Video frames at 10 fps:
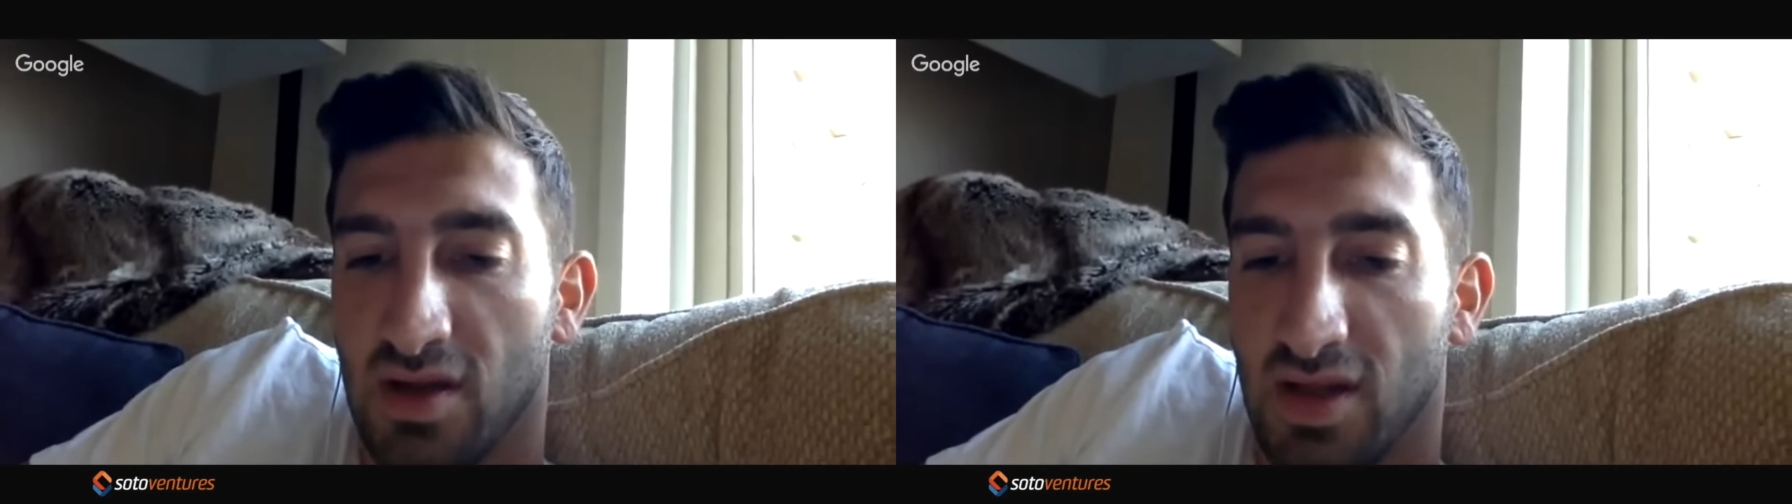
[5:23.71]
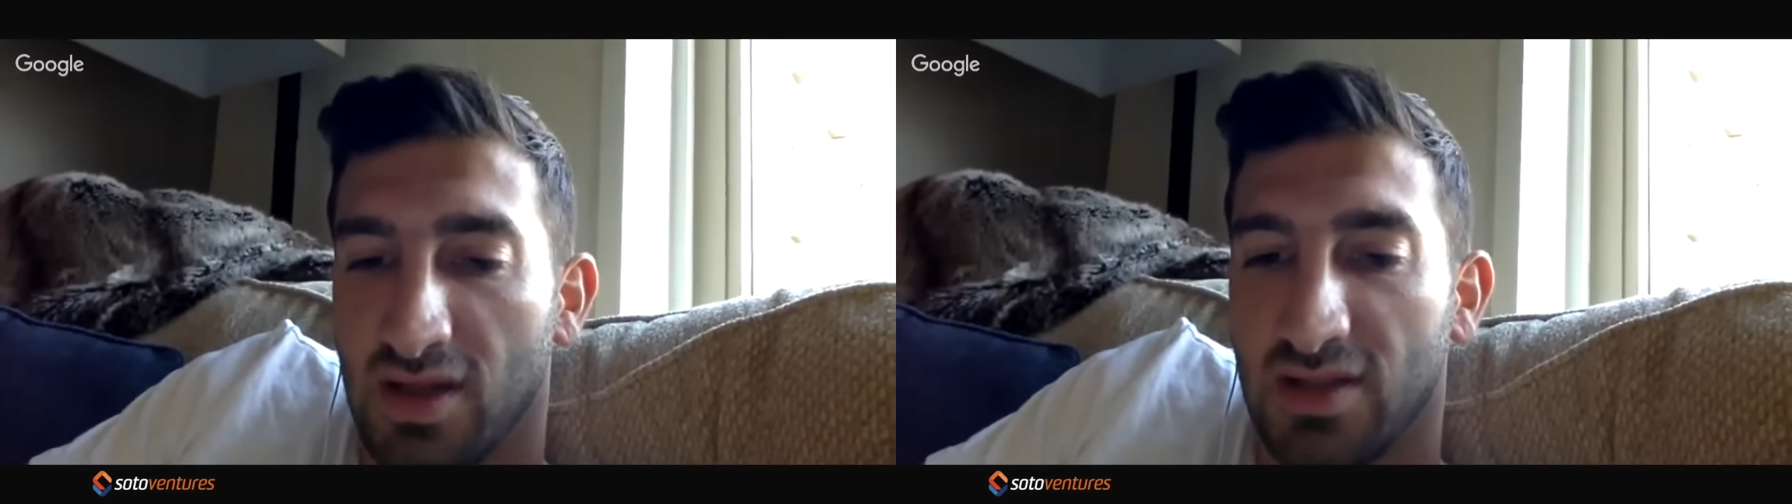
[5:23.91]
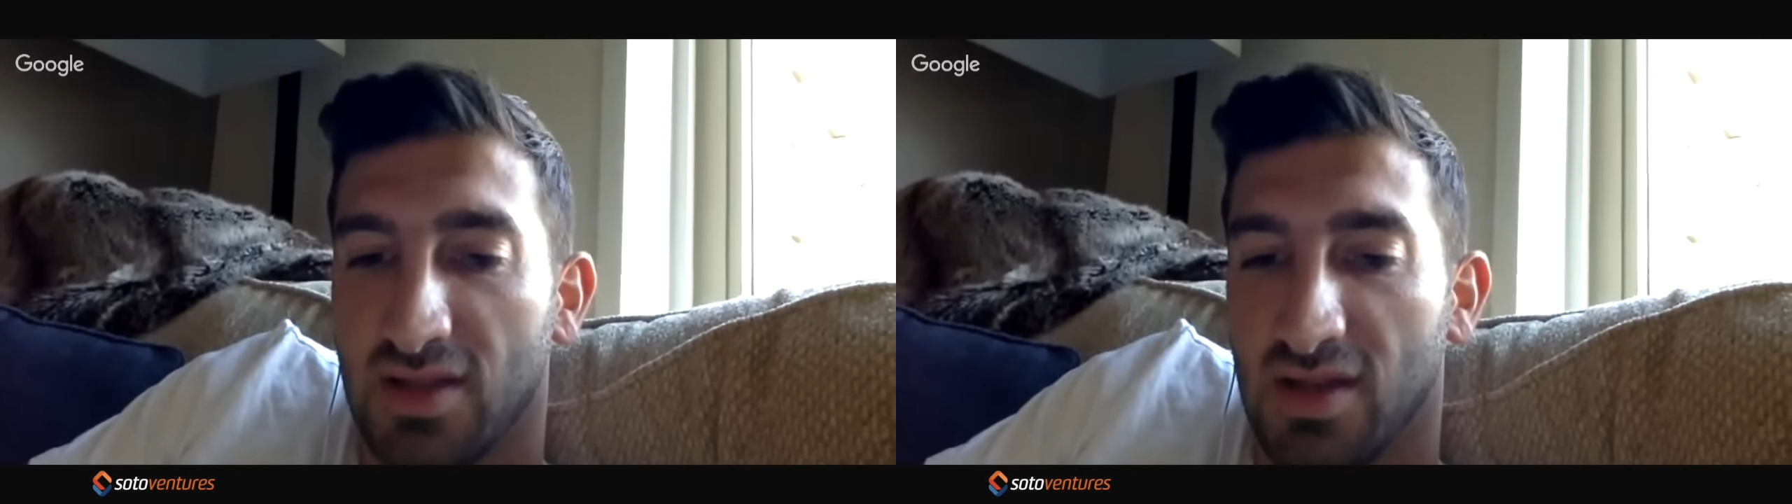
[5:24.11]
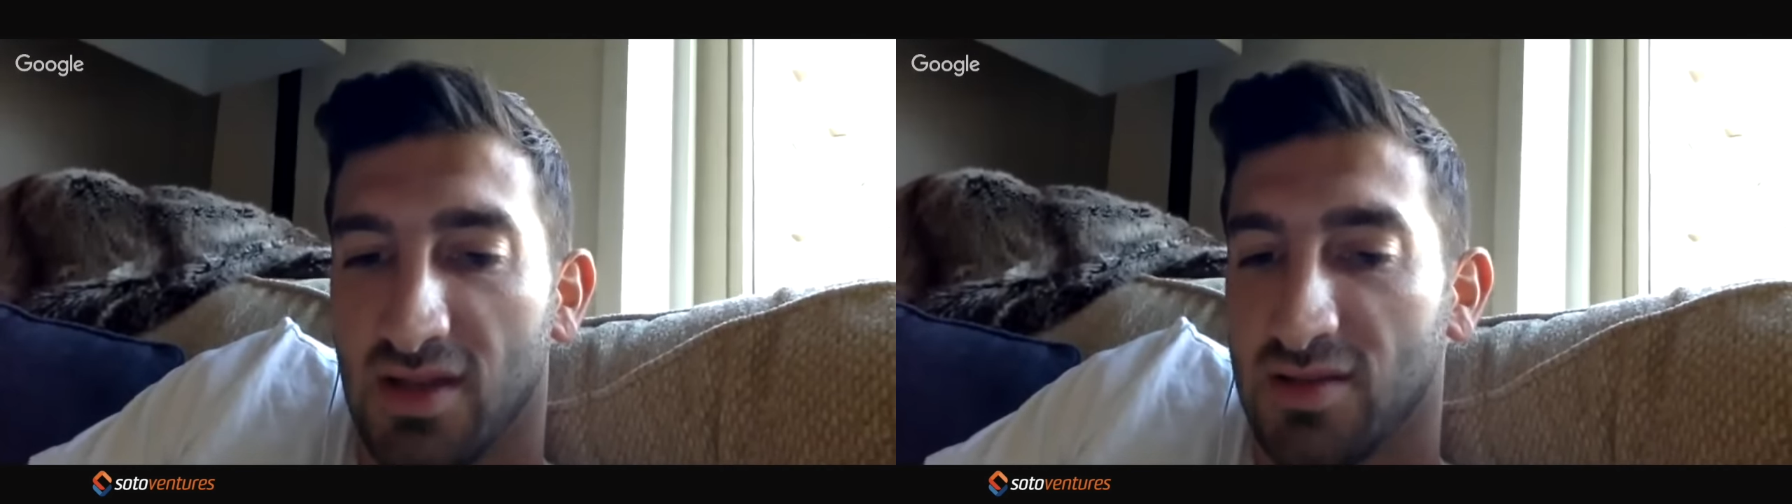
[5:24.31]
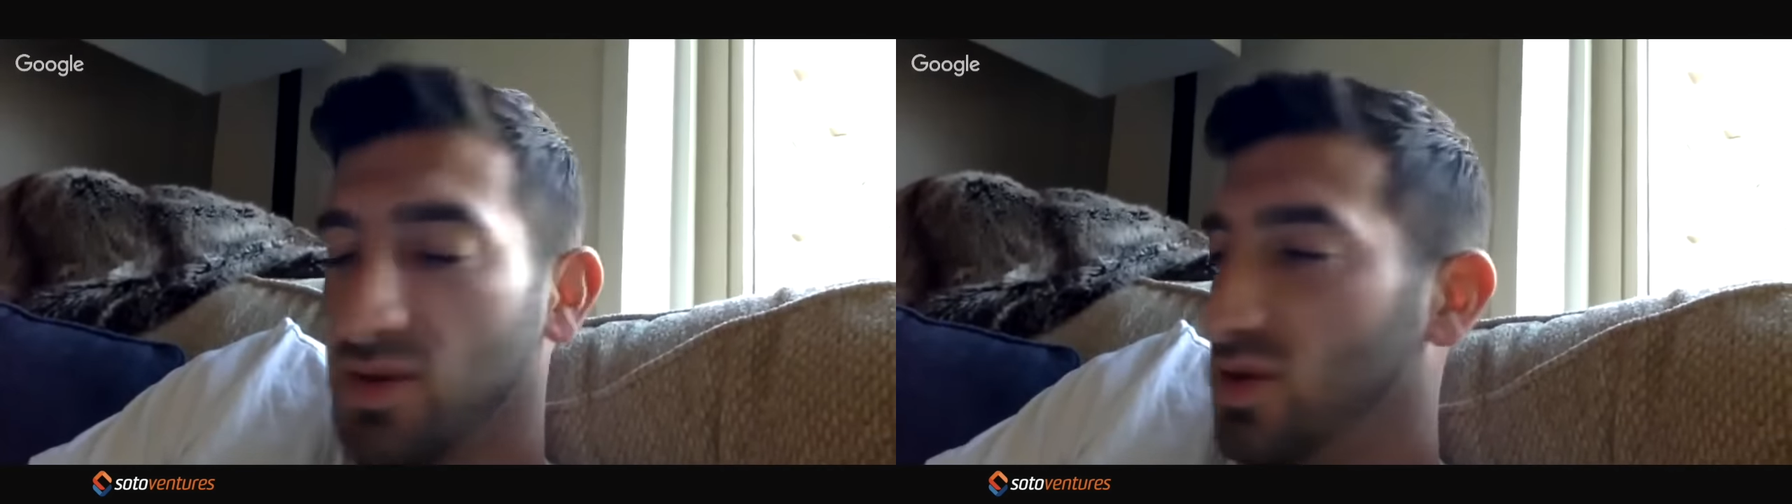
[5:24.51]
It's
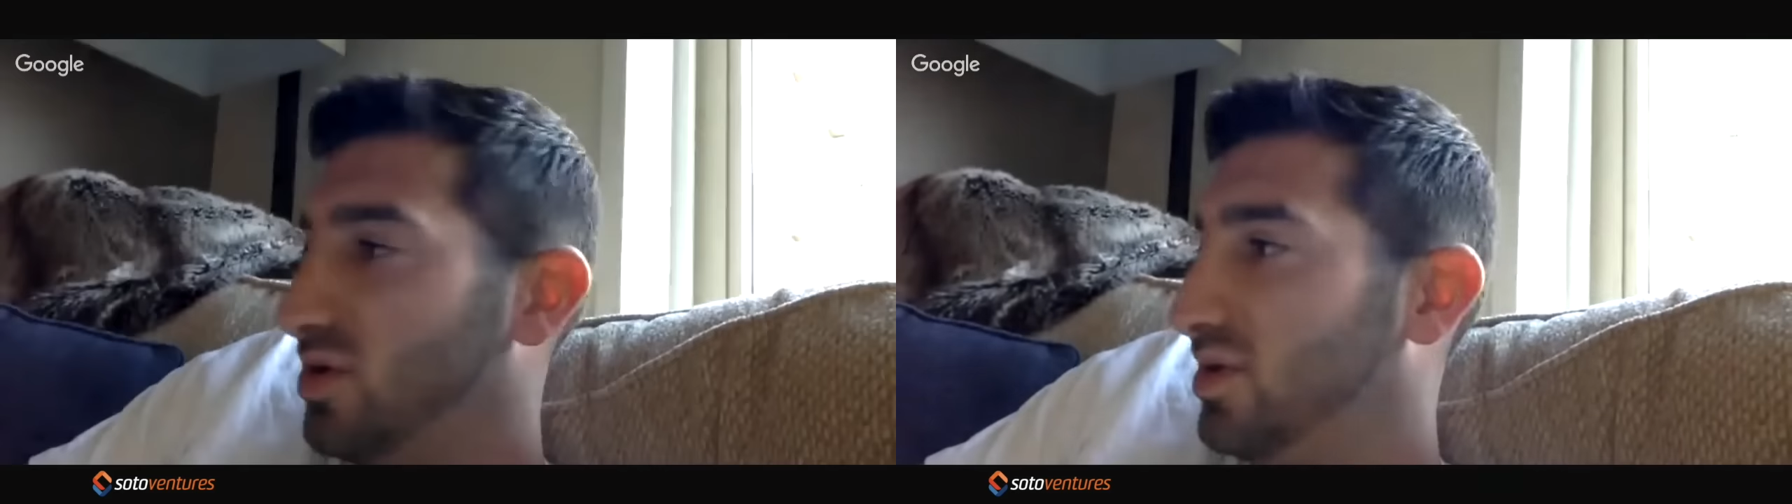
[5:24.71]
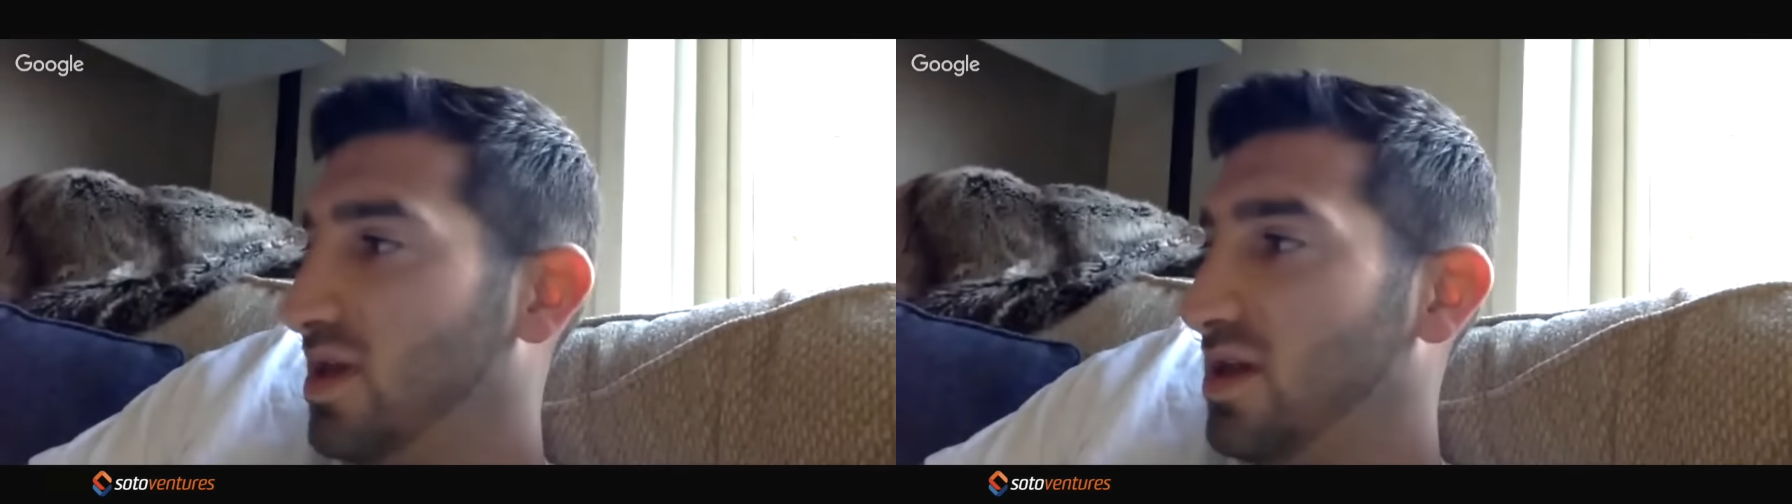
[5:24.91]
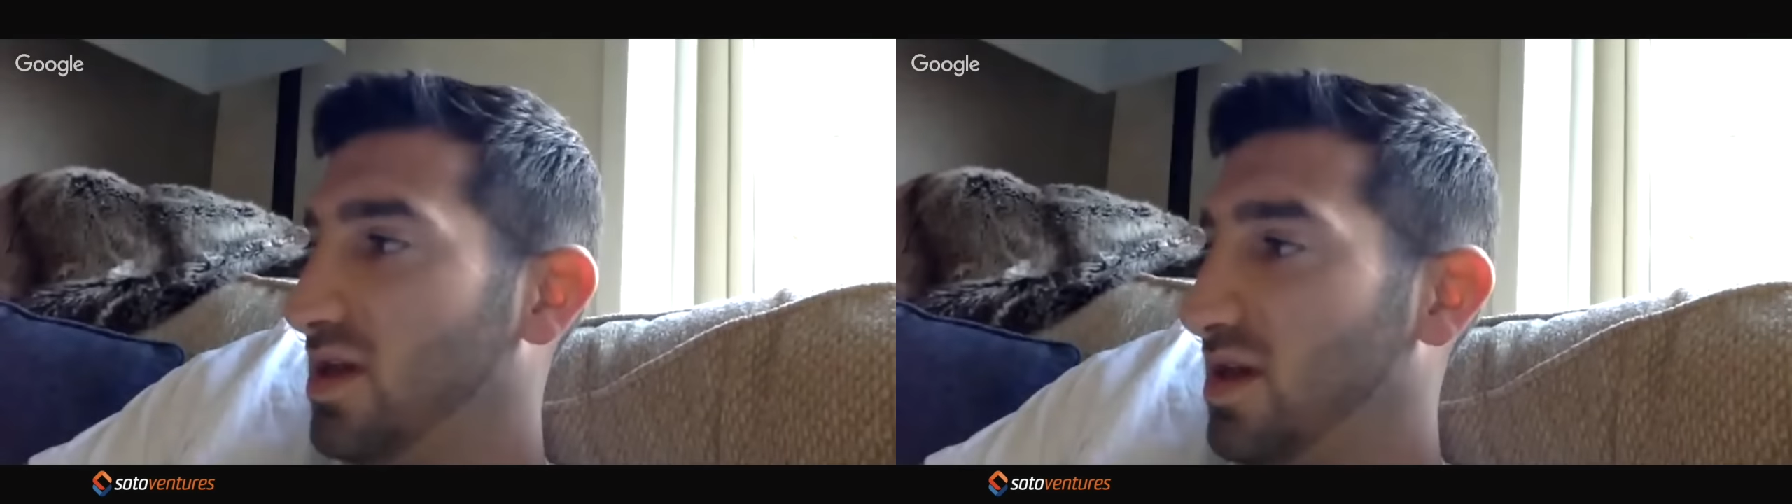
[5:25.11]
been a long day,